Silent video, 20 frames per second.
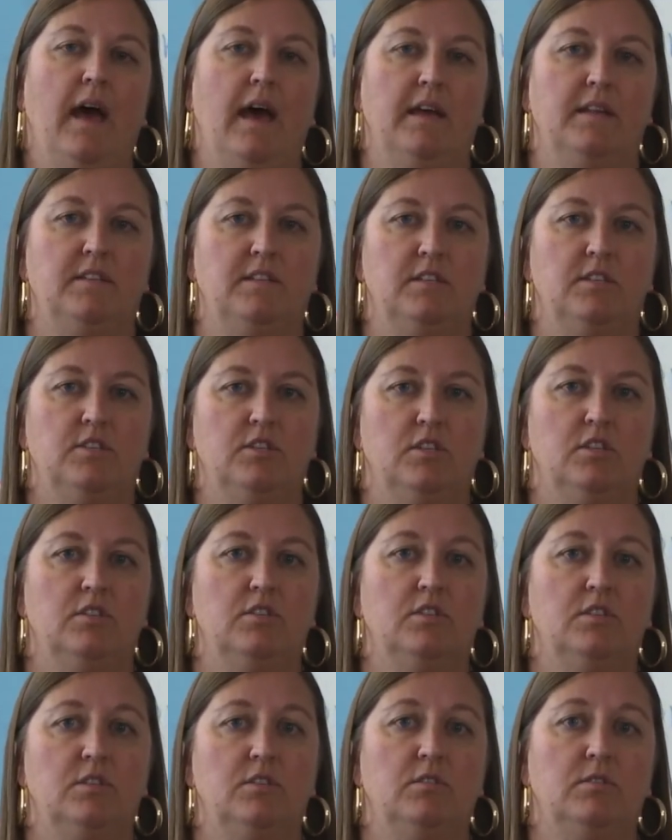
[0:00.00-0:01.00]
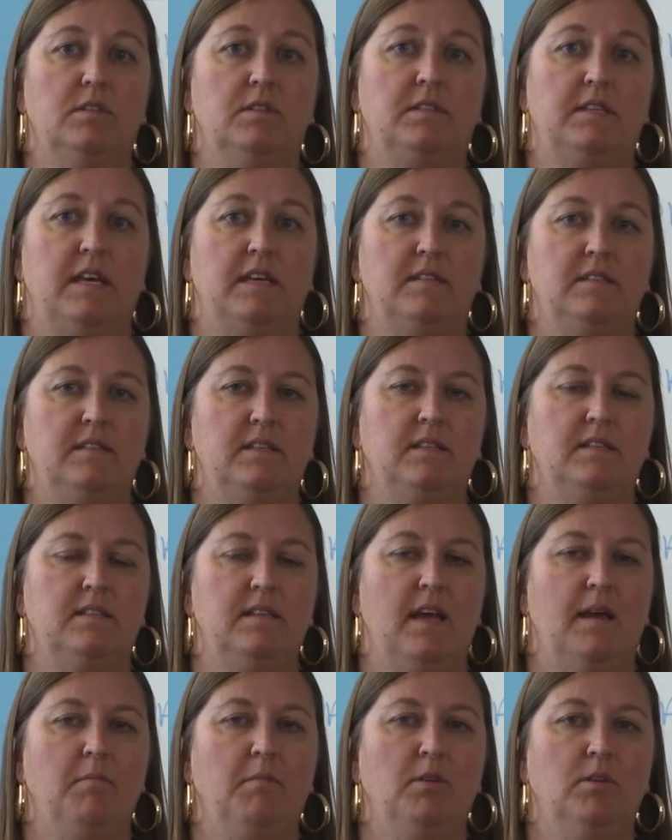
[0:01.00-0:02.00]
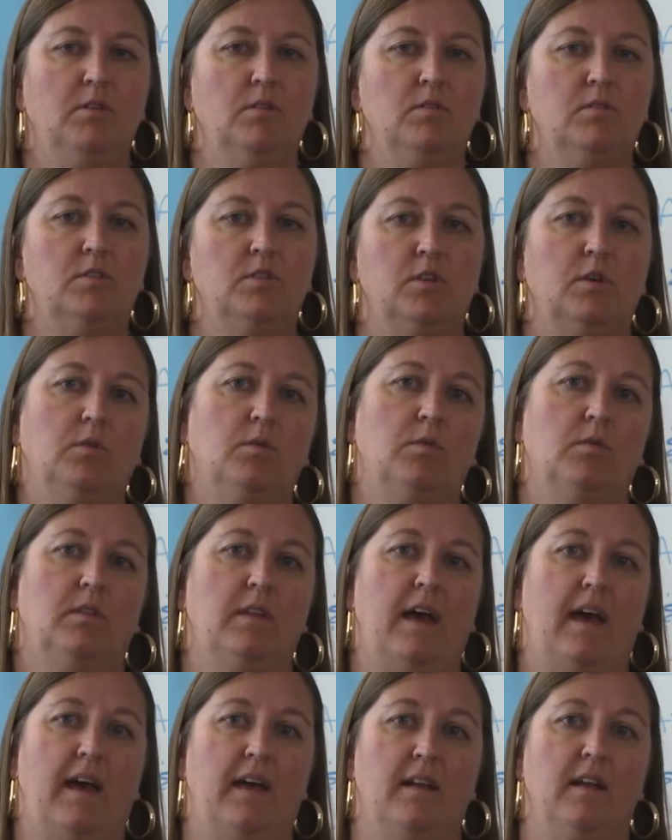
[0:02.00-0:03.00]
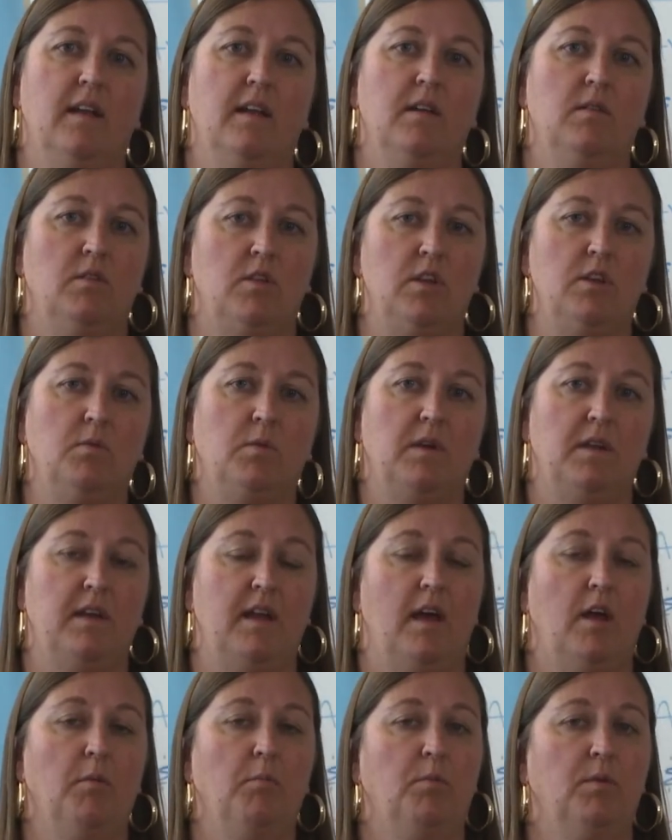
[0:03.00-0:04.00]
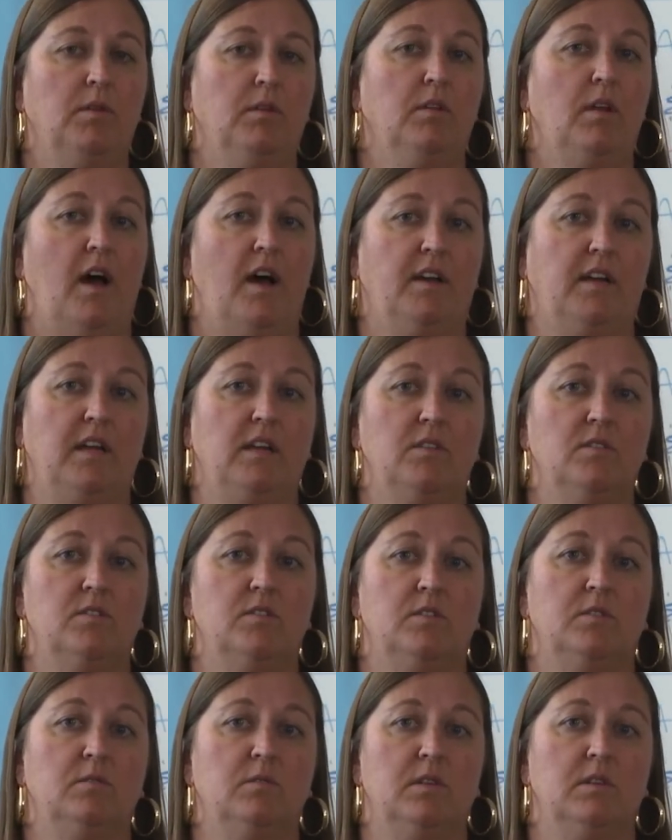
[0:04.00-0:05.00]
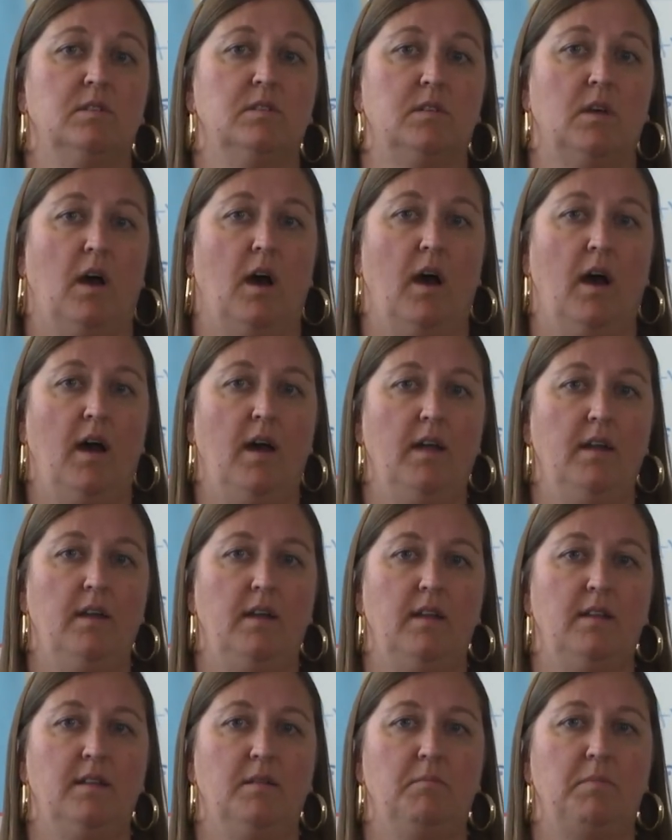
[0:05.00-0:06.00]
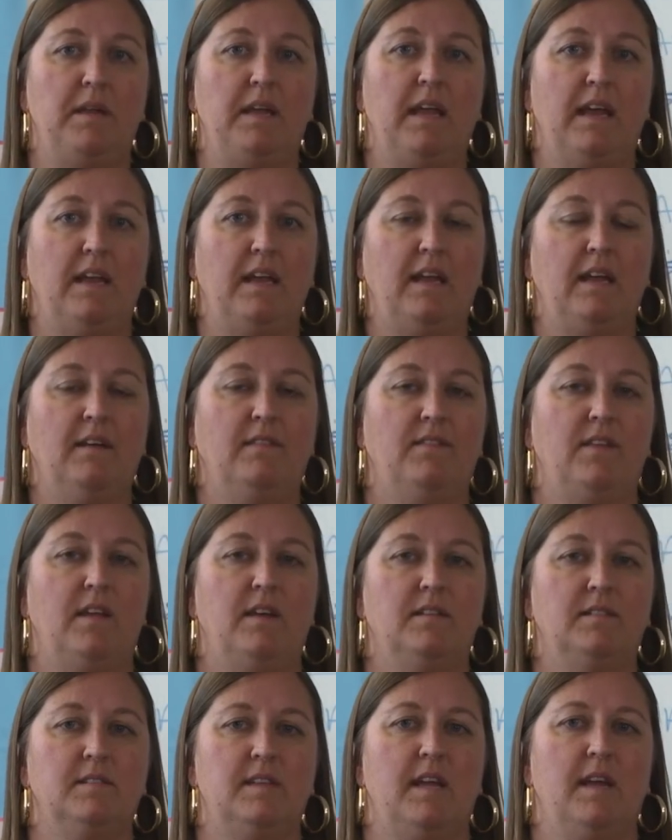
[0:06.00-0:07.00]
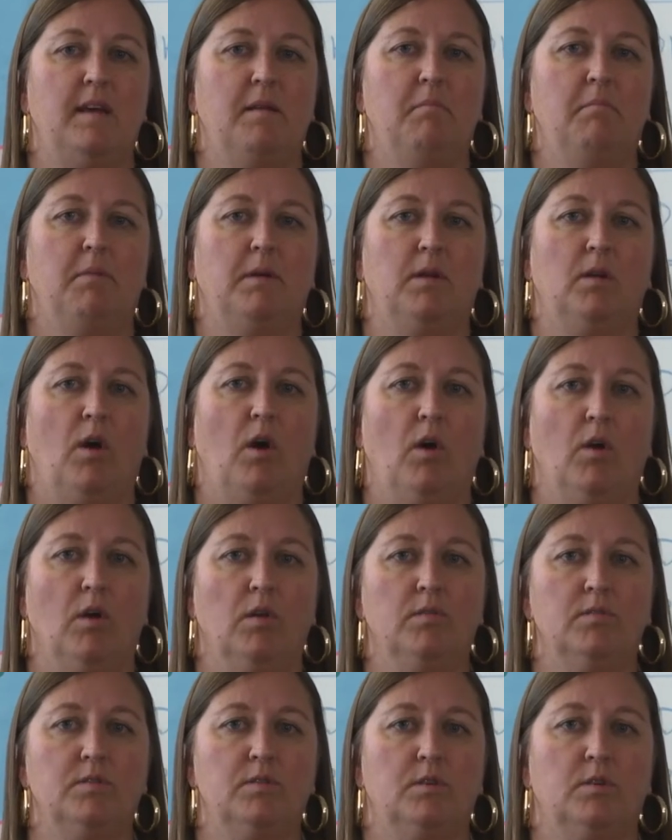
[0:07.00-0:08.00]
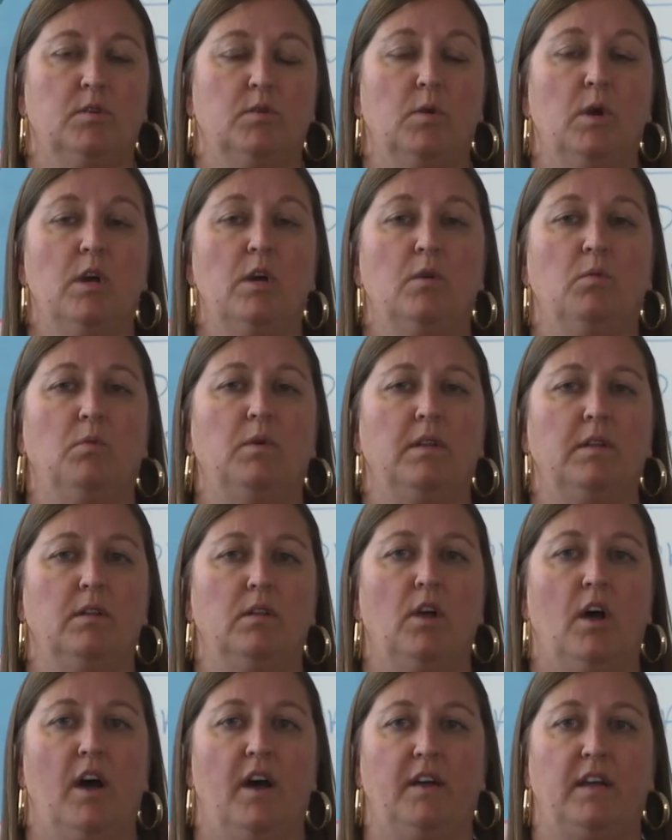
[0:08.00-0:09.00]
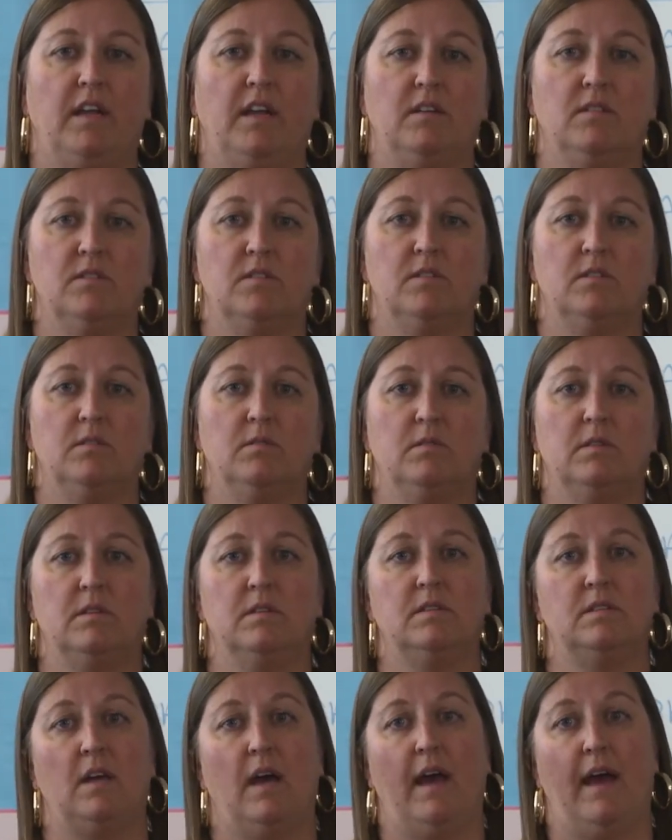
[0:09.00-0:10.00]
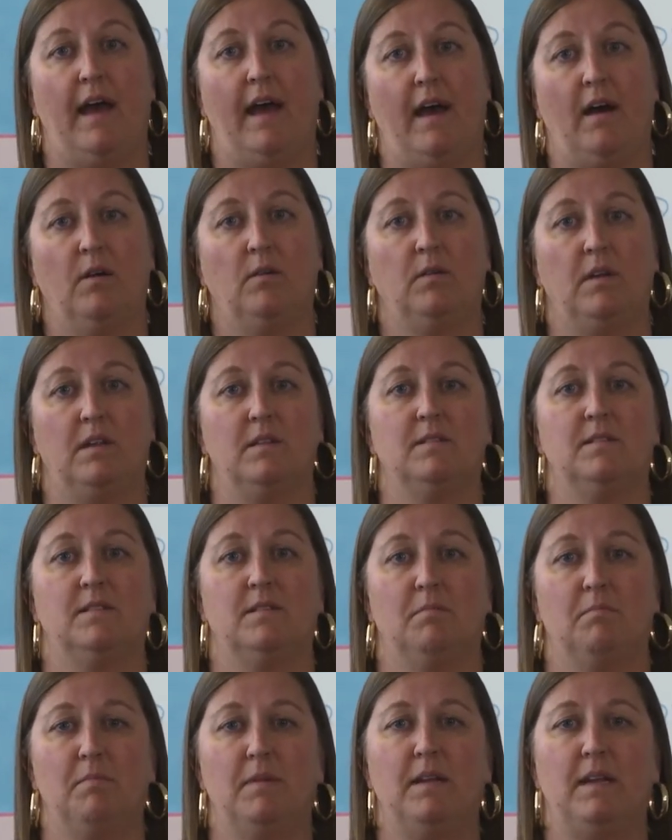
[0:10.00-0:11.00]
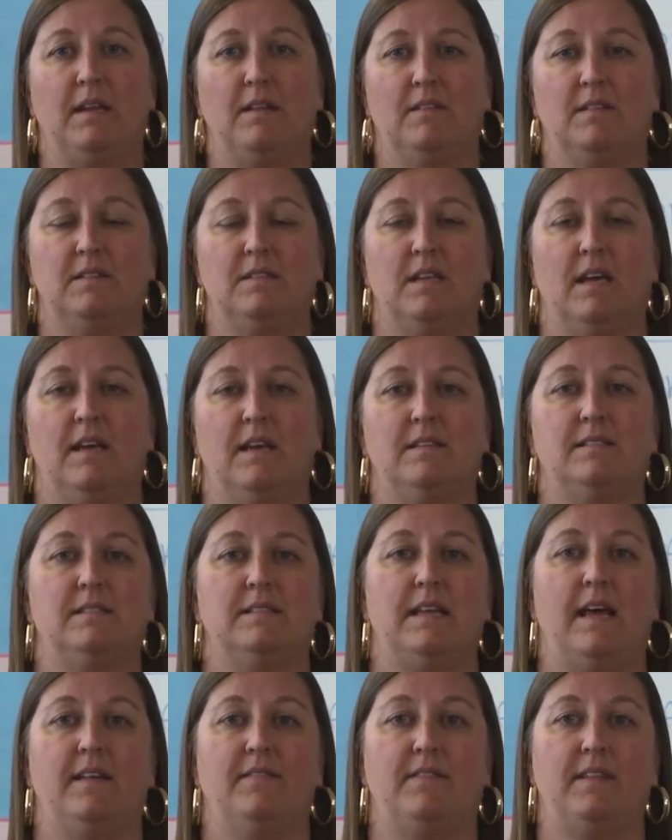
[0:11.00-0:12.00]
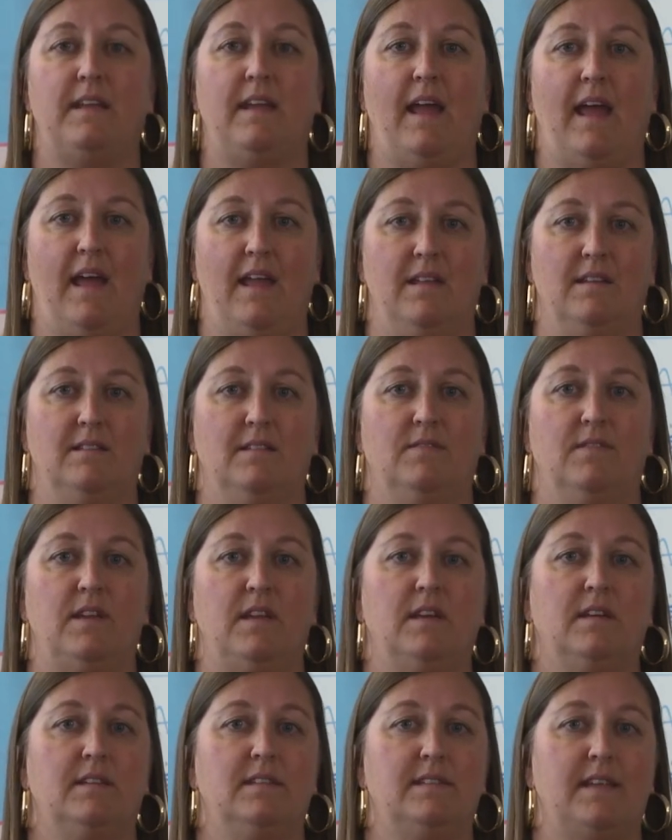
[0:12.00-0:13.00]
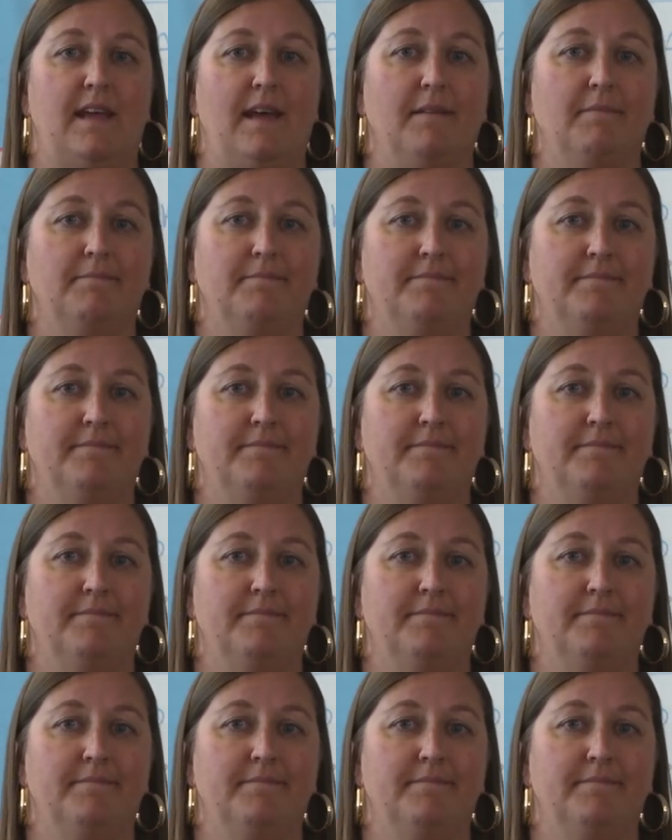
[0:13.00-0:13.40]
addition to the test examiner so that you can help with logging students on in the beginning of the exam, but also with logging students out and submitting the test at the end of the exam.